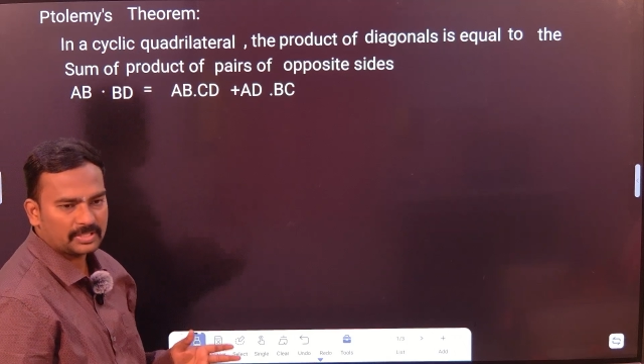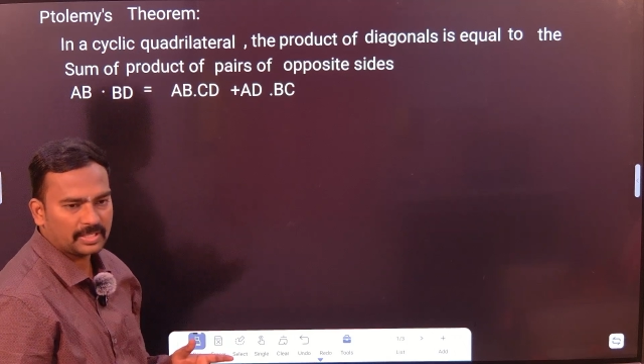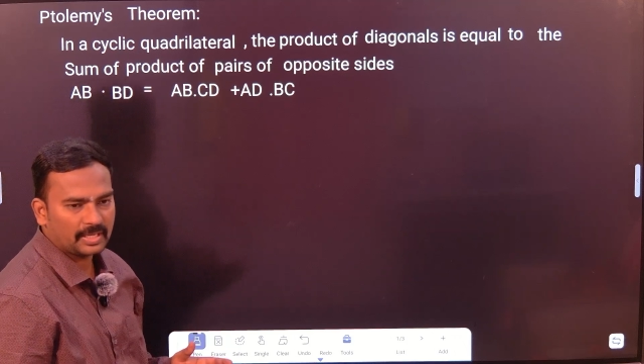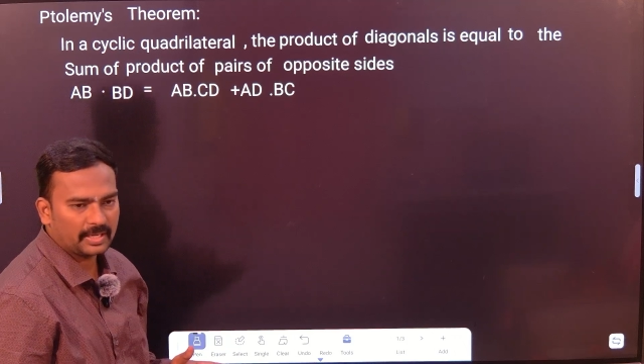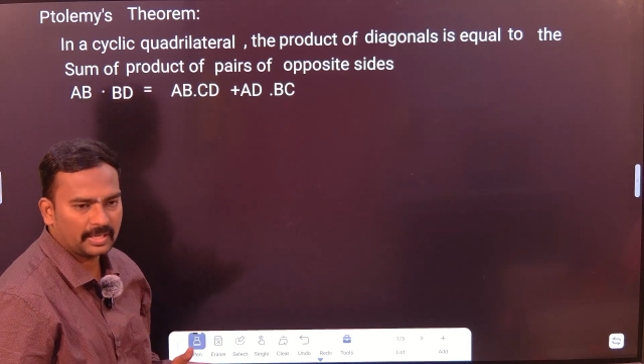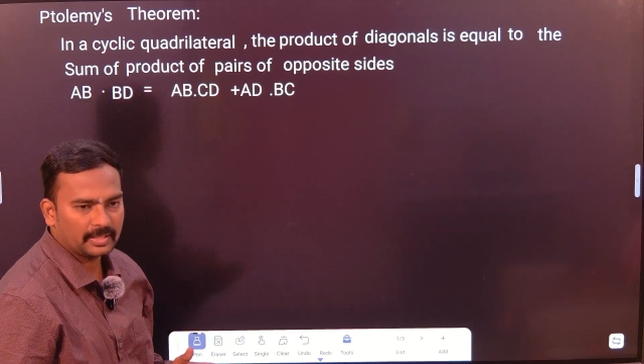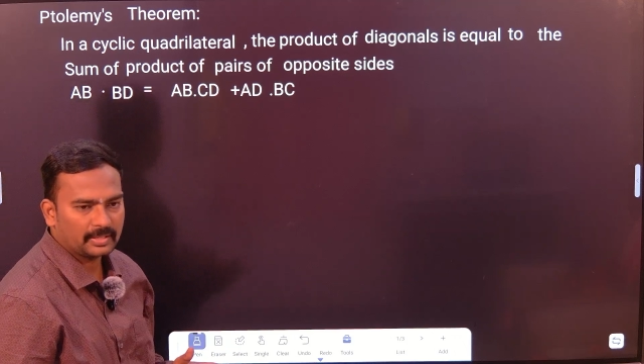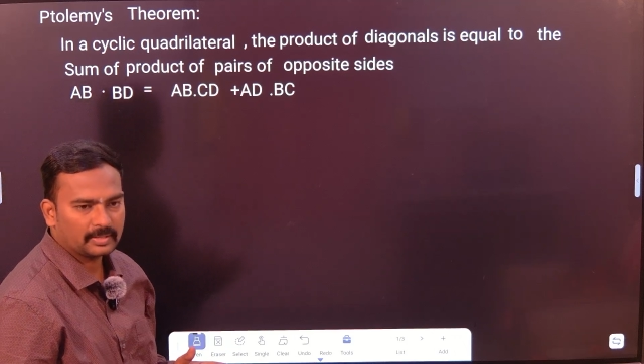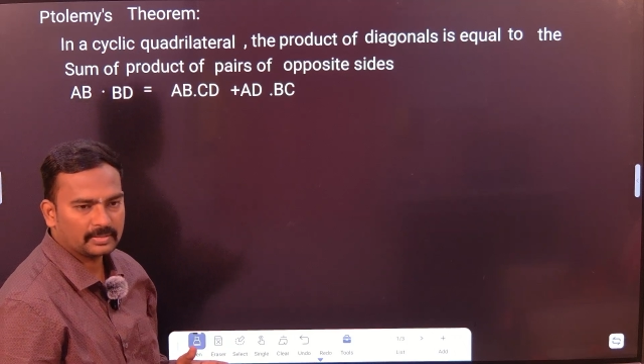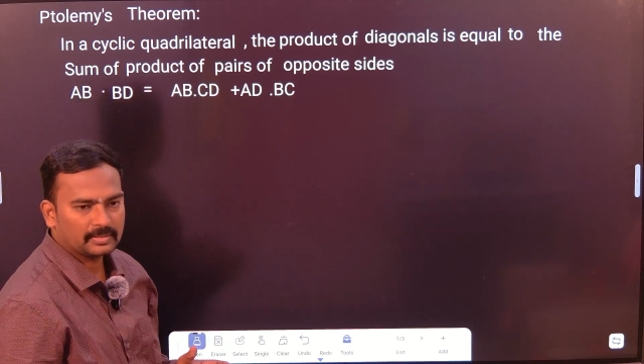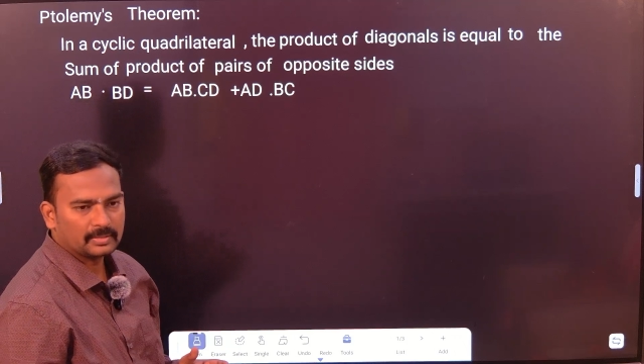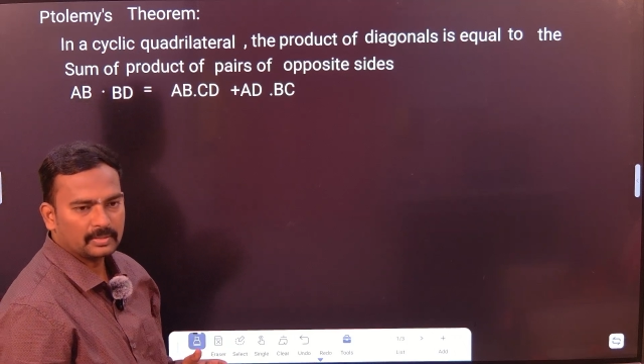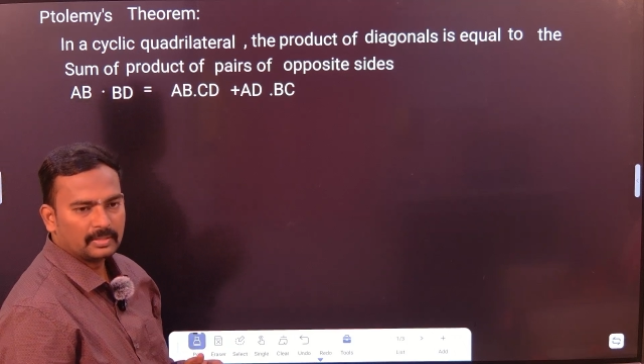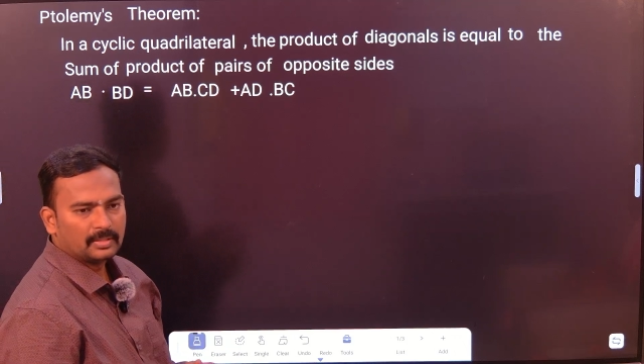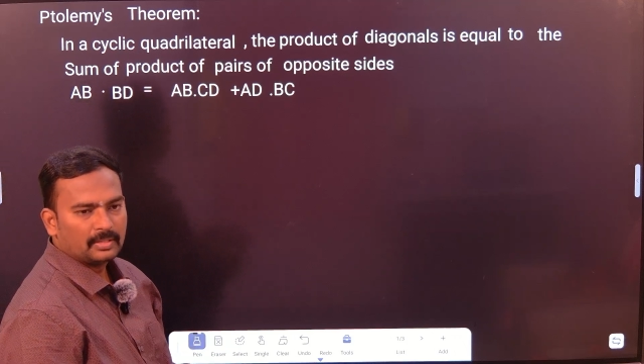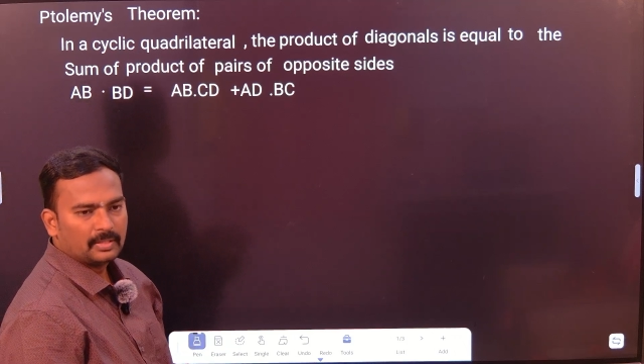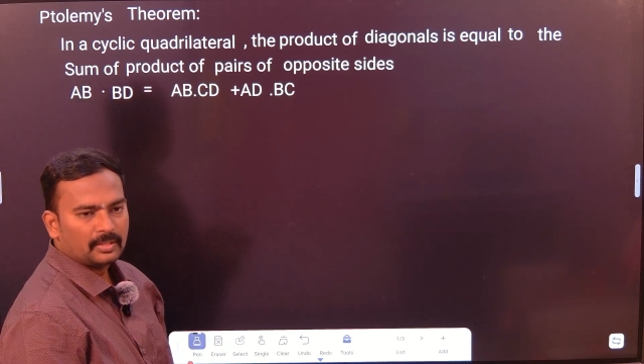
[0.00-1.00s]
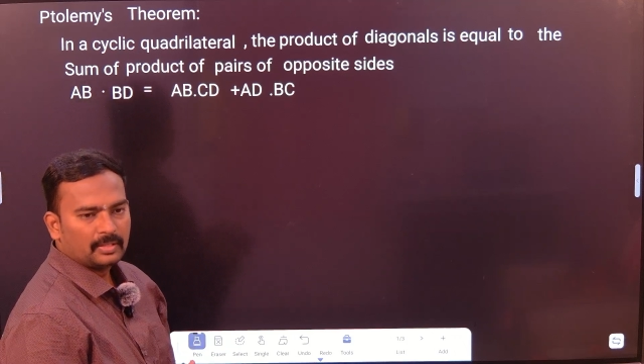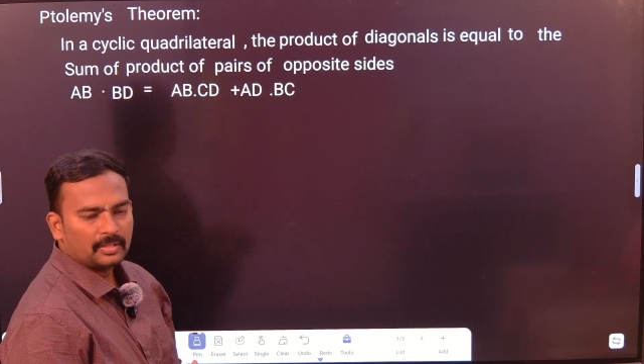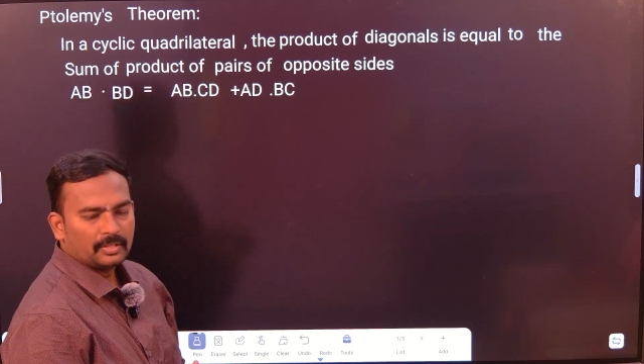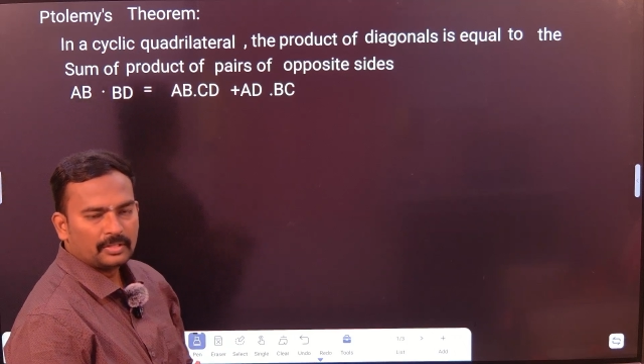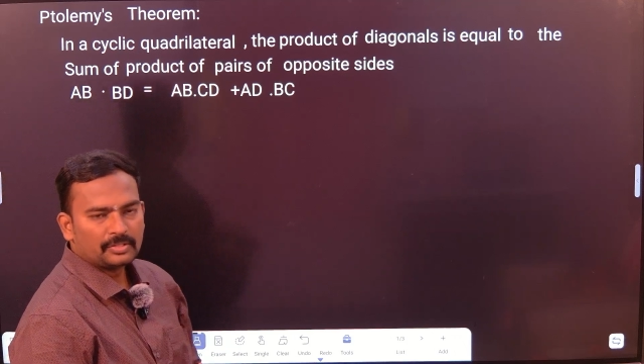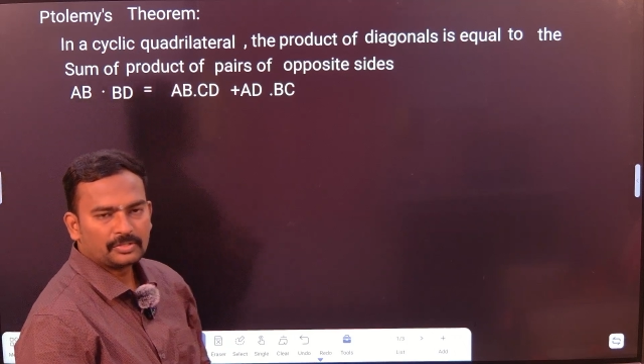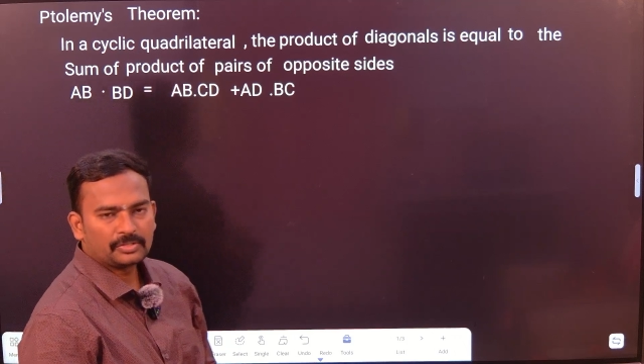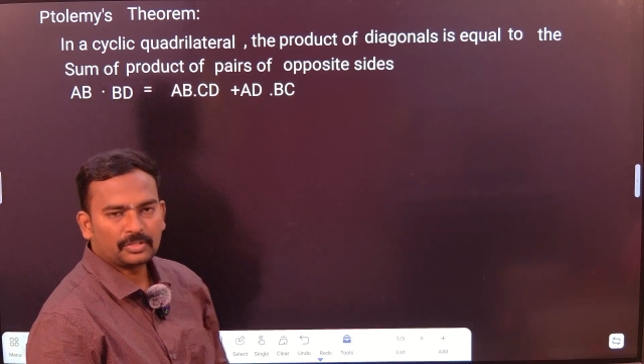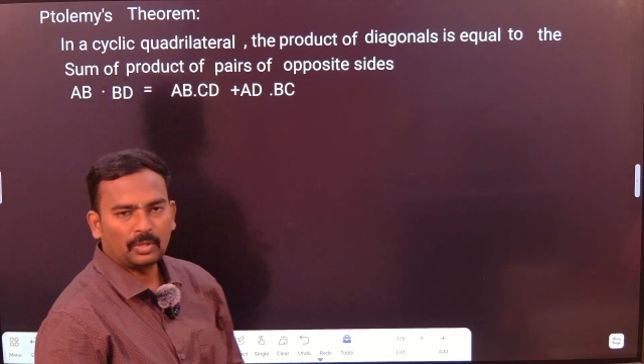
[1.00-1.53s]
side.
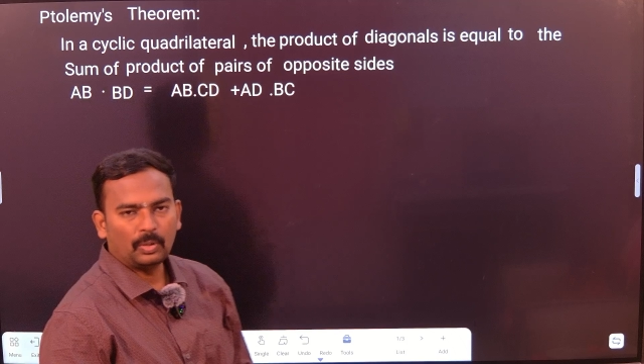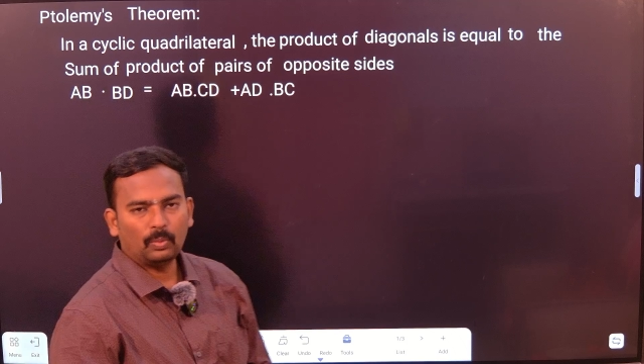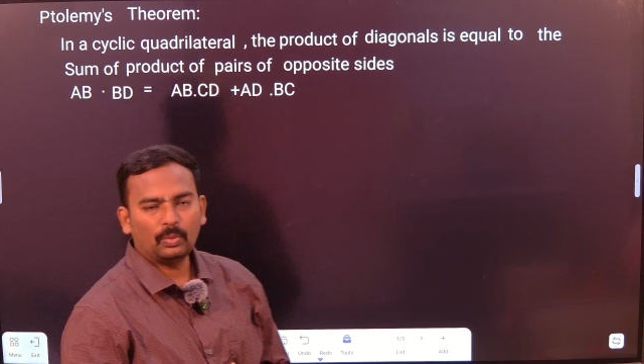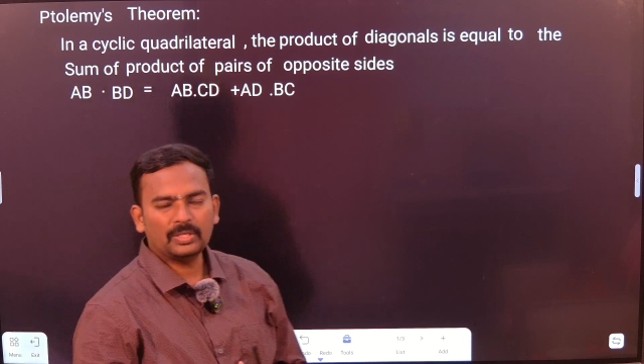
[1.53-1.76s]
So